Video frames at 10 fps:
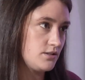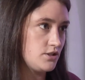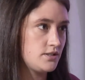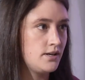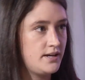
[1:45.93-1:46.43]

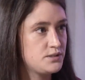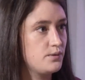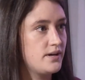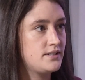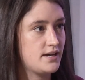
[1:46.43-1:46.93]
just a nice
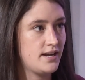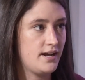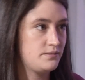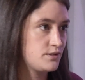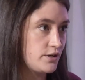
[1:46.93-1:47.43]
way to kind of
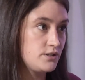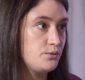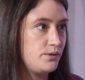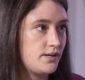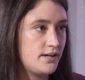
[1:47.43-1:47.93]
start the
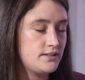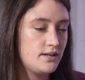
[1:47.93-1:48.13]
weekend.